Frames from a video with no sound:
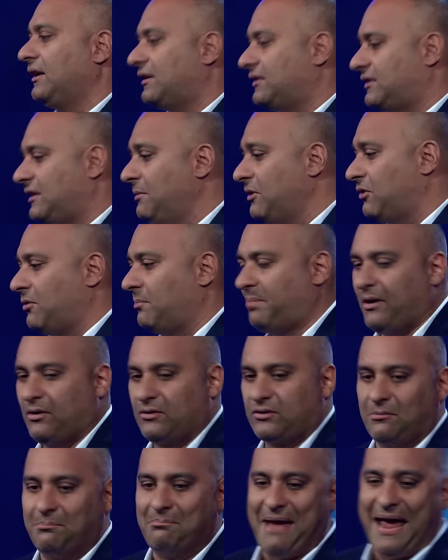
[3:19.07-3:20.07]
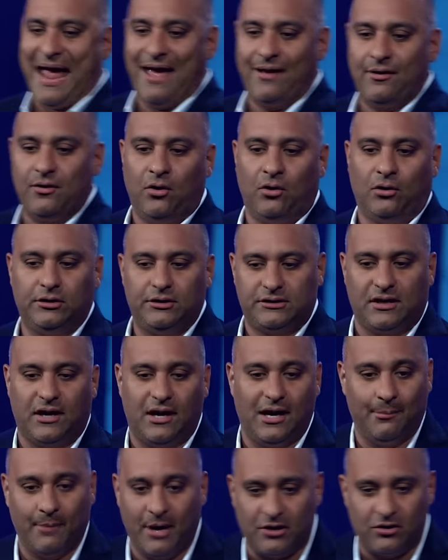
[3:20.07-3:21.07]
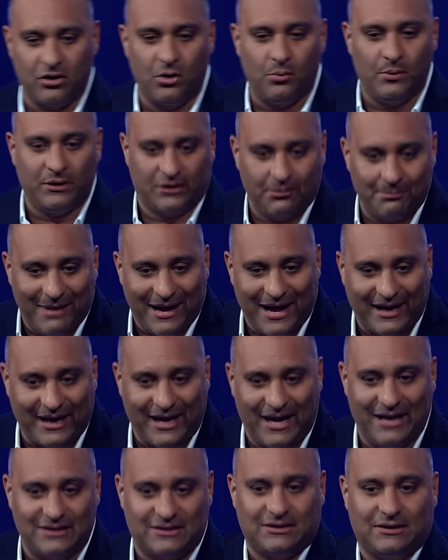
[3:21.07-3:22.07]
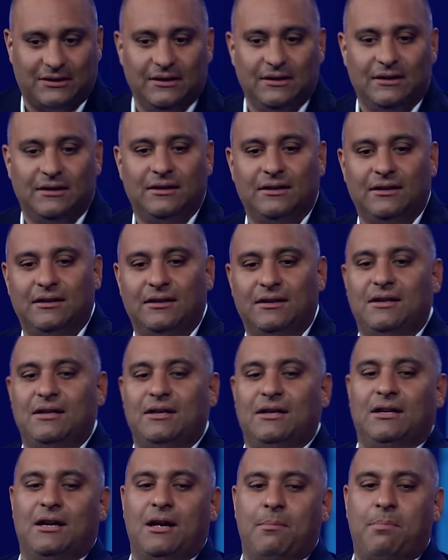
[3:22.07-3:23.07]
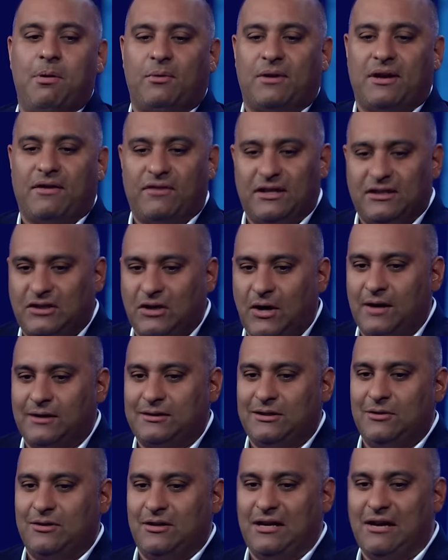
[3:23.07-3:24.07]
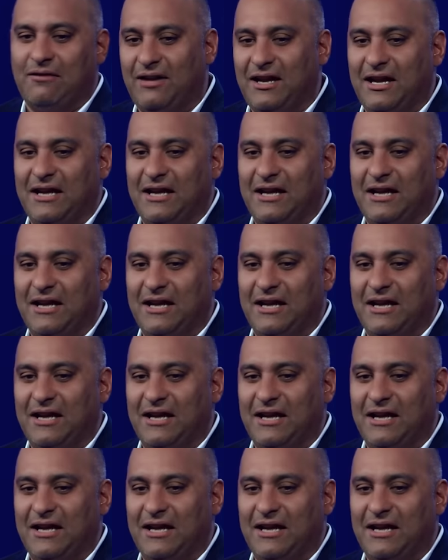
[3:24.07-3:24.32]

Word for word: because immigrant parents are mad all the time. I don't know what they're mad at, but whenever they talk to you, they're never